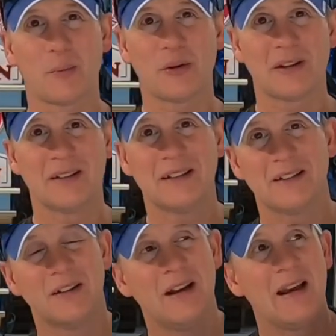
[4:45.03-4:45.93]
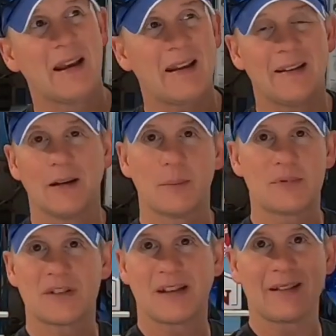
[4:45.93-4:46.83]
pretty good deal. End up
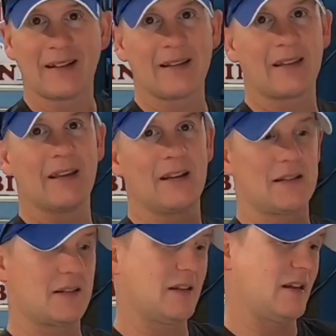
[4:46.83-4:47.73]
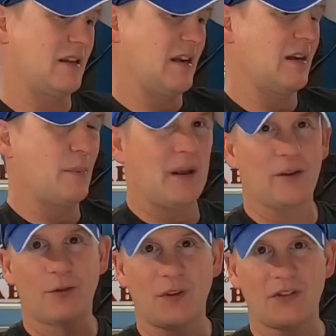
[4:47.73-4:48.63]
selling this, and then you end up
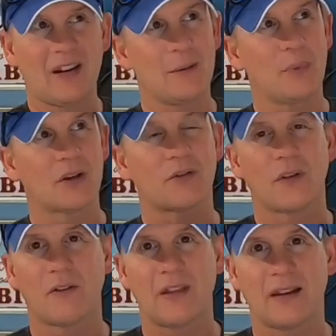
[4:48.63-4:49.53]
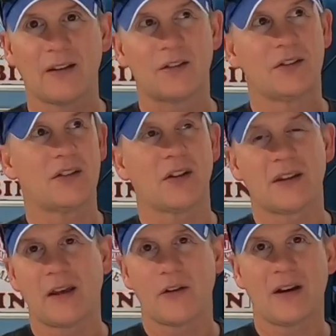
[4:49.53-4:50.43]
paying $15 for everything else. You sell
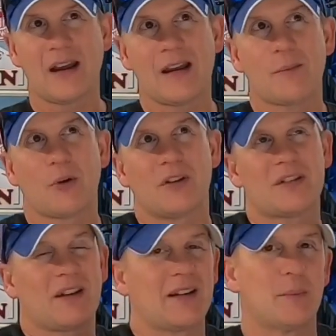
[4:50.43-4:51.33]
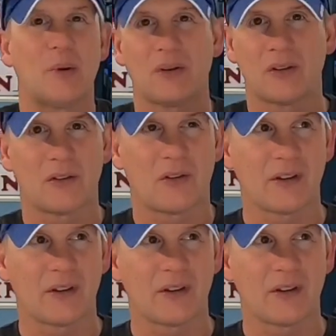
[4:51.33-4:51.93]
the other game or decide to bundle it all